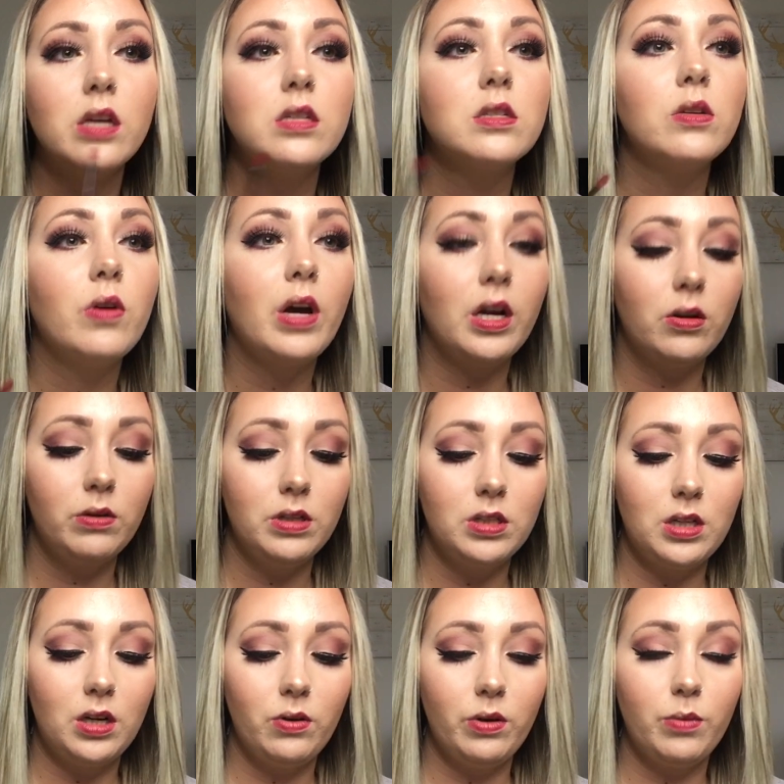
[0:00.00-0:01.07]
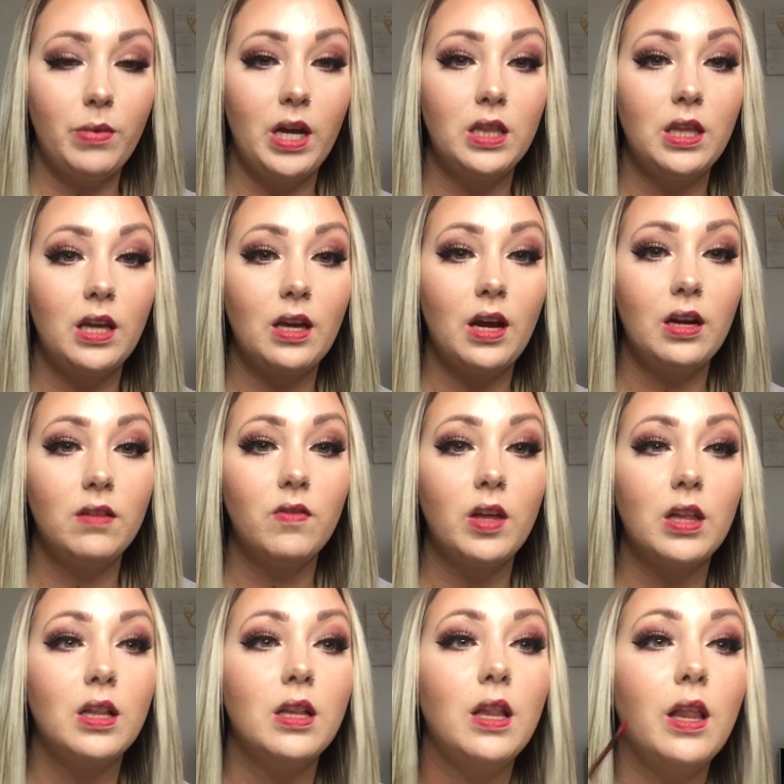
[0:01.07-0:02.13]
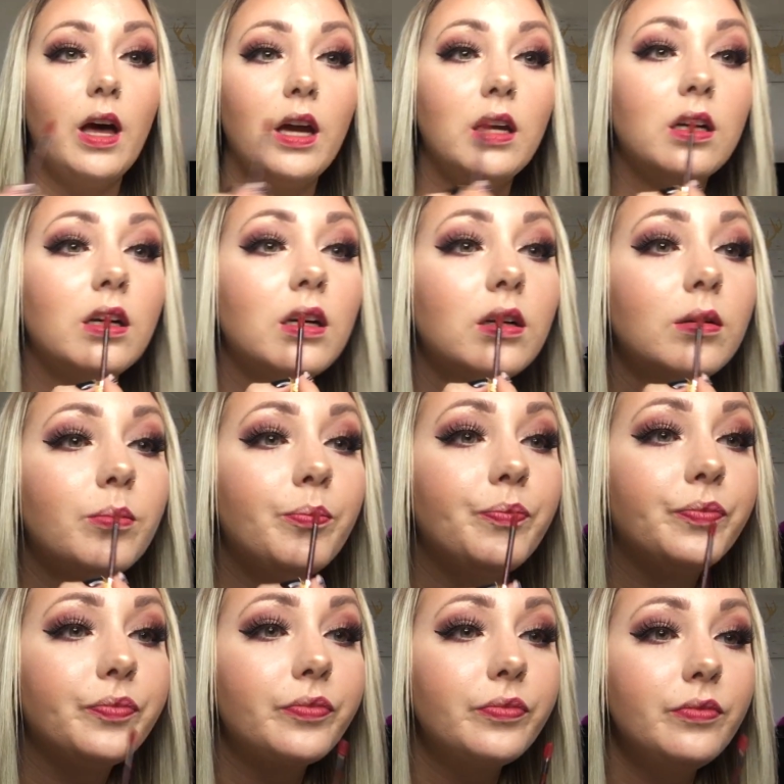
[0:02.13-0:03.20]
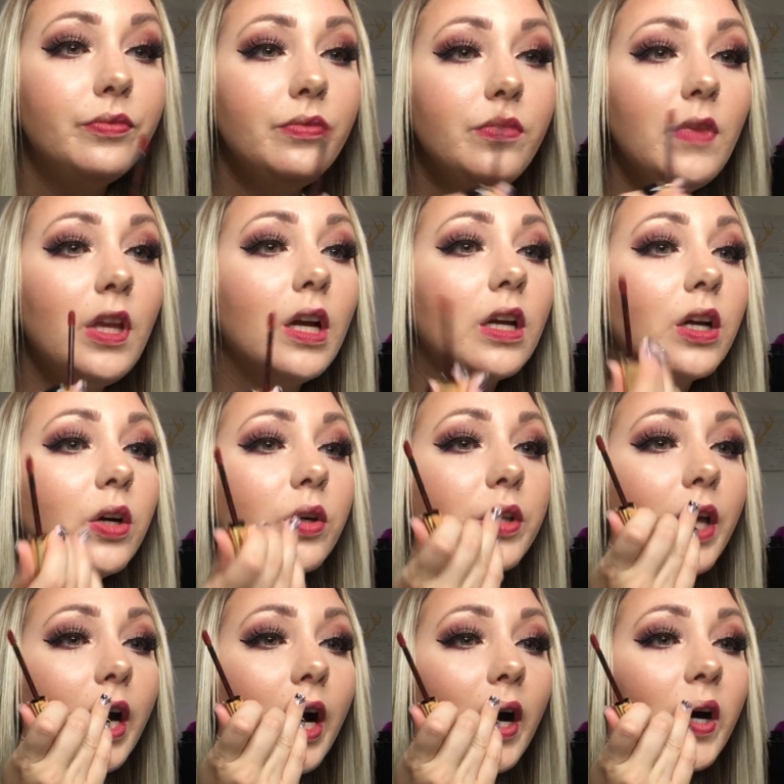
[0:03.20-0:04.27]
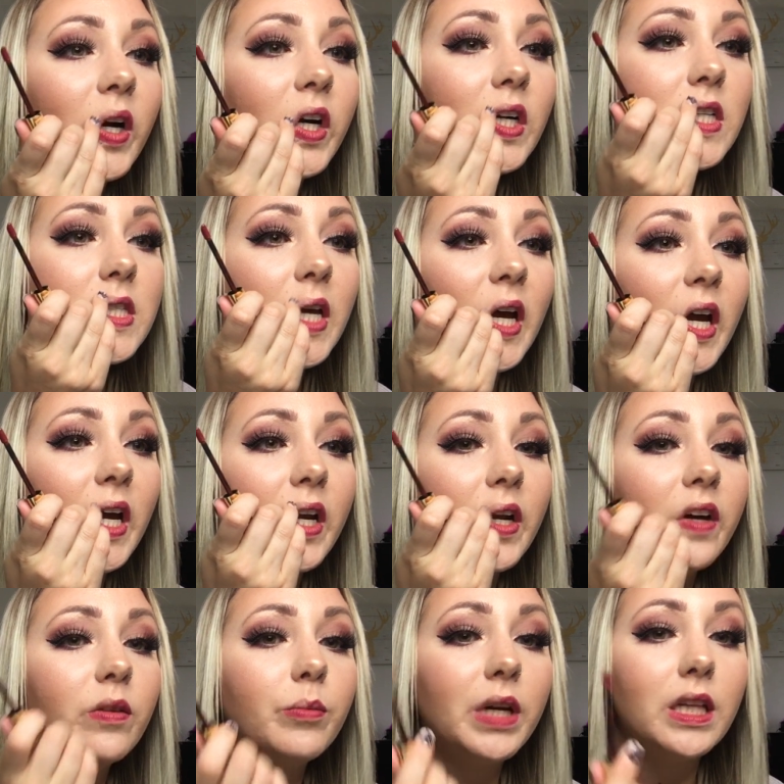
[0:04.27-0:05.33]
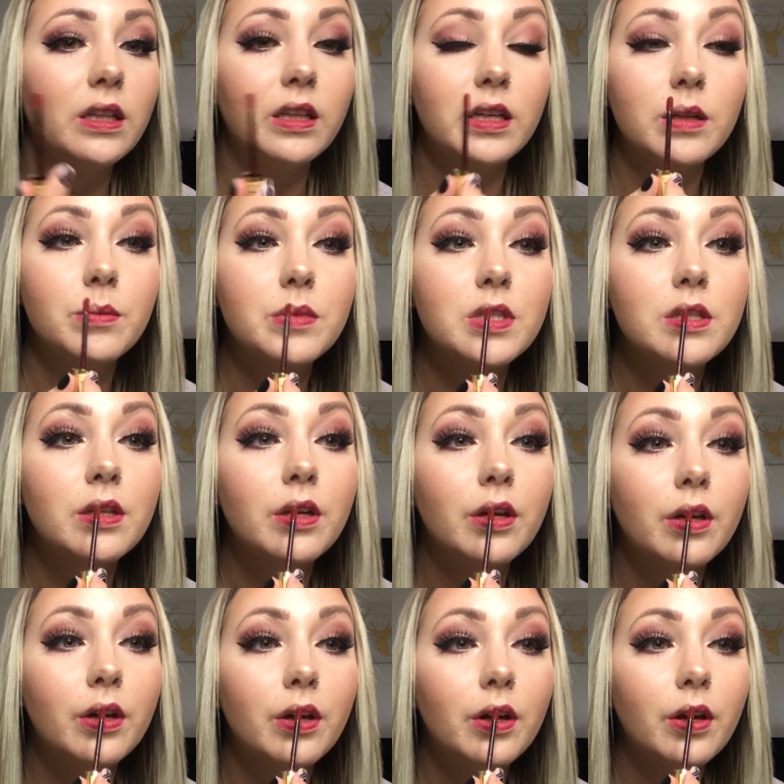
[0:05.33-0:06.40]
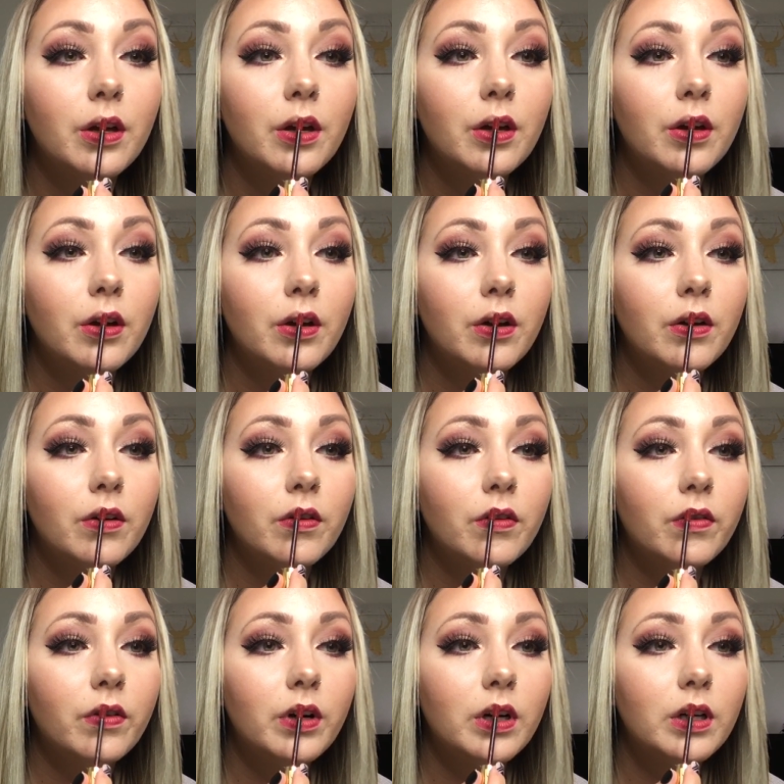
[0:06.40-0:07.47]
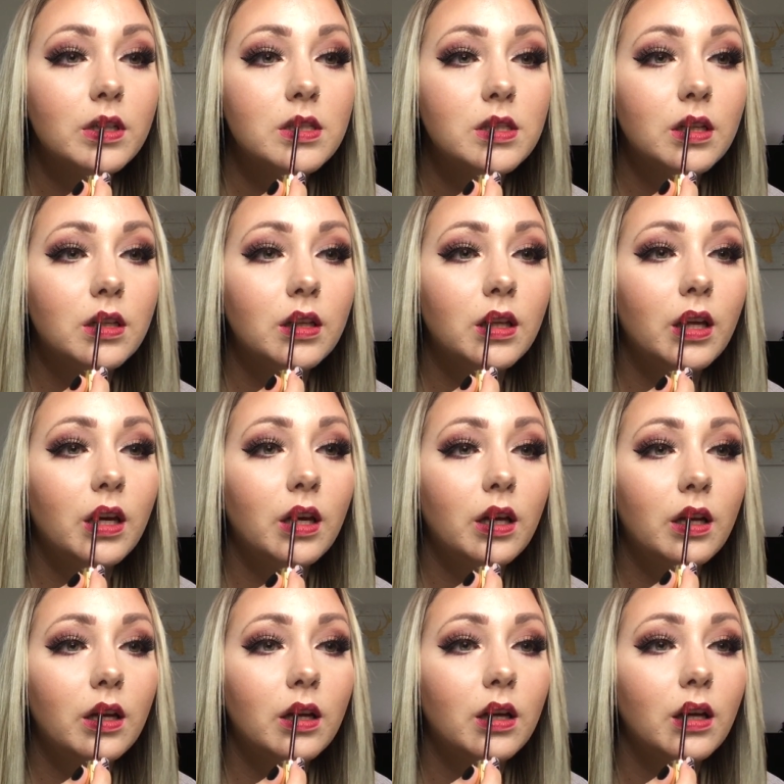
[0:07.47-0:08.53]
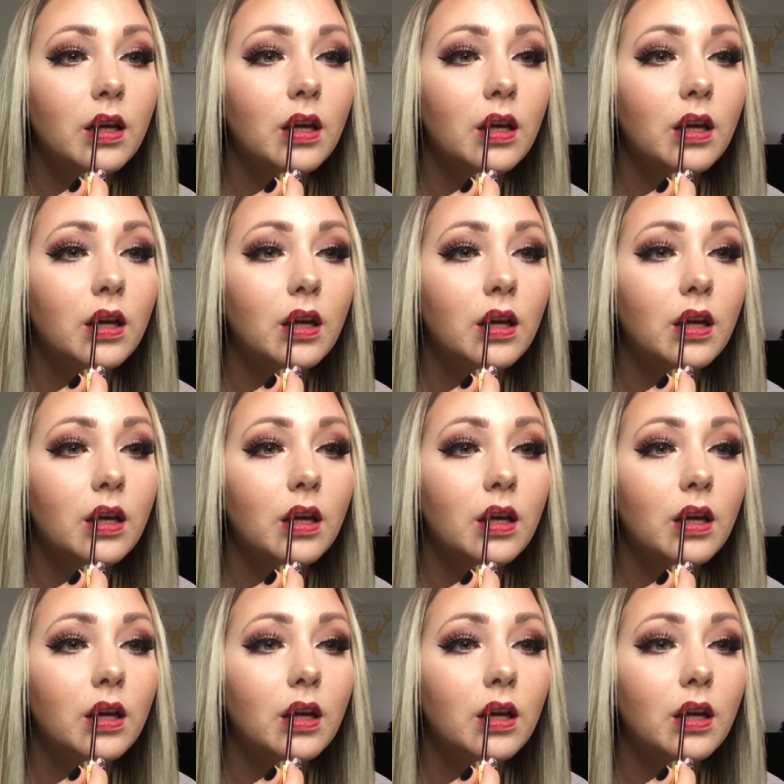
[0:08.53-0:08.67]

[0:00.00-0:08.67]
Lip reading: So I always start with mine like kind of like a liner and go on the outer side of my lips first and then